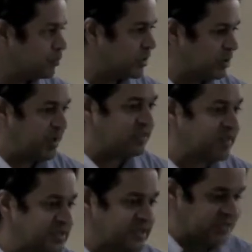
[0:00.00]
But the main
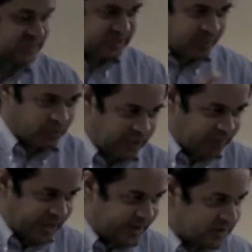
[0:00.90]
thing is that they're separately
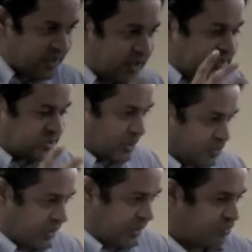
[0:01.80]
planned,
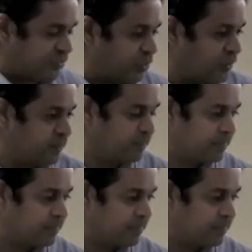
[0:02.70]
separately controlled.